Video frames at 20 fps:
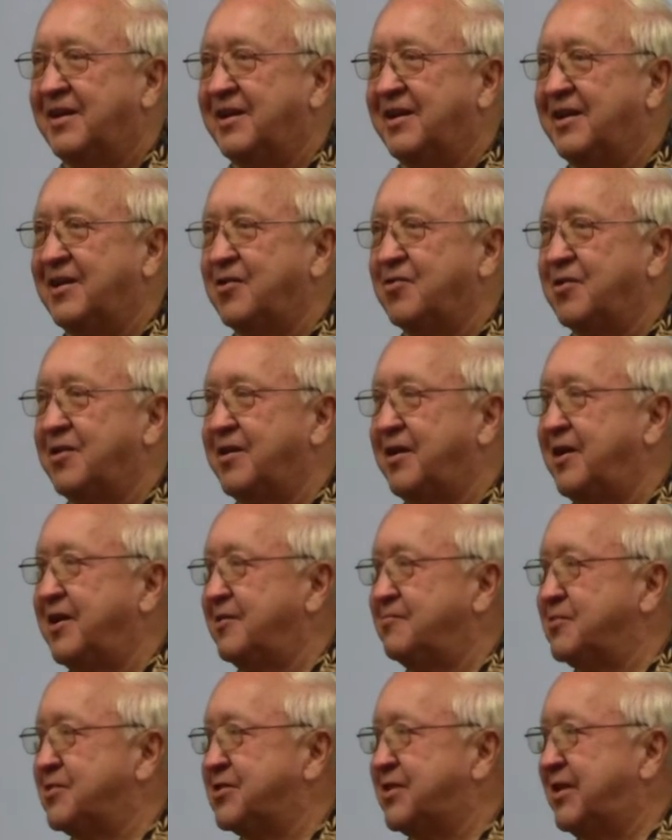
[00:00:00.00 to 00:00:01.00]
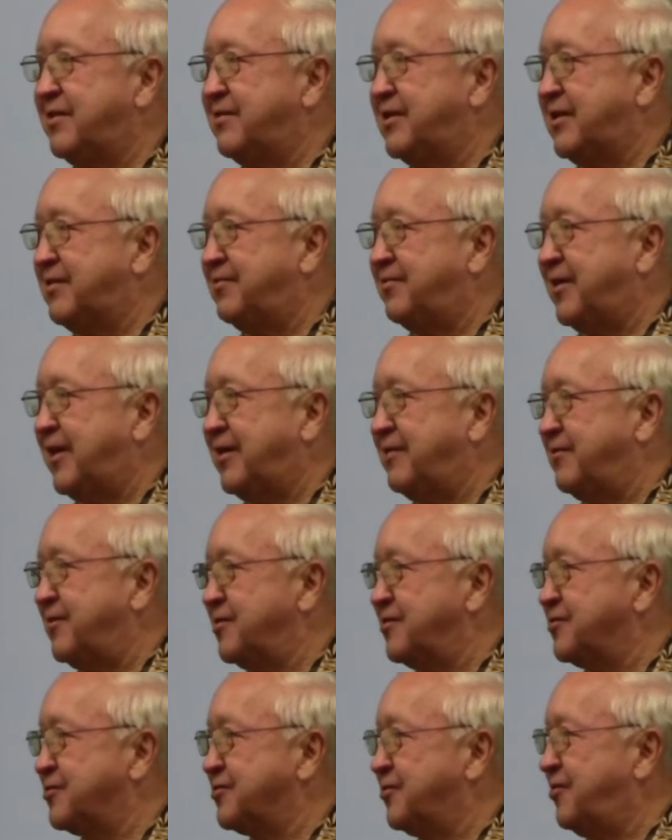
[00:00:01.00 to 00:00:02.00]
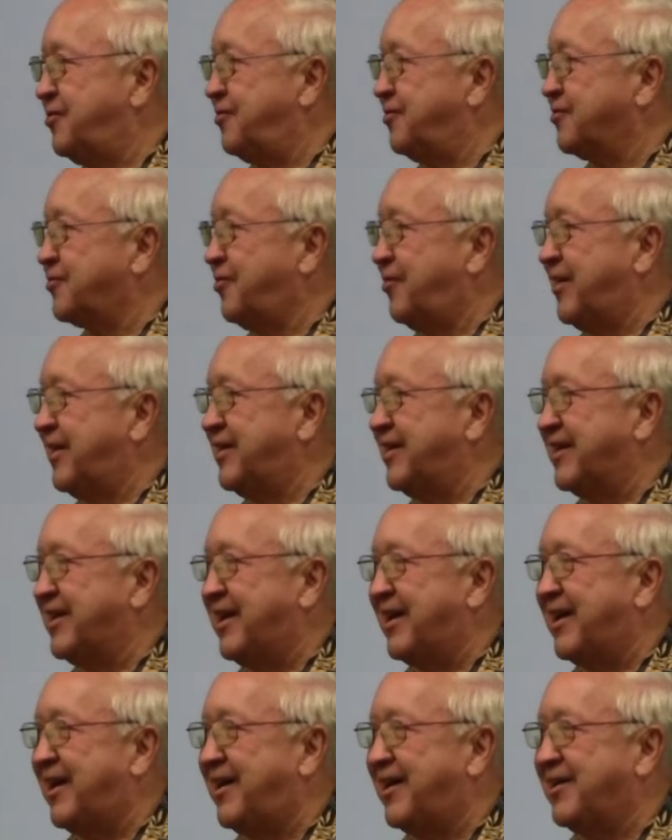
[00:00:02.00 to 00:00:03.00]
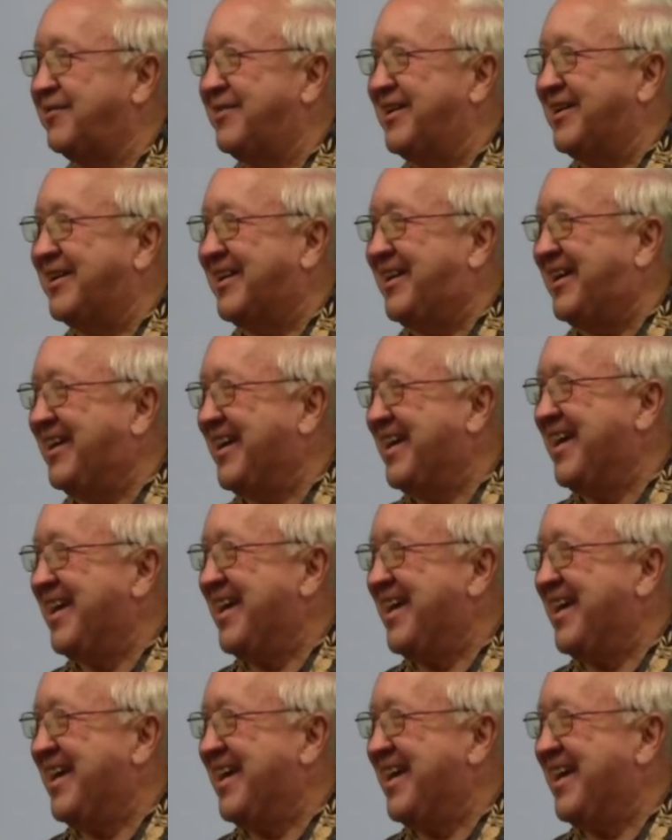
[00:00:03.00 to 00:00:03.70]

And here I am, 75 years old, trying to get out of it.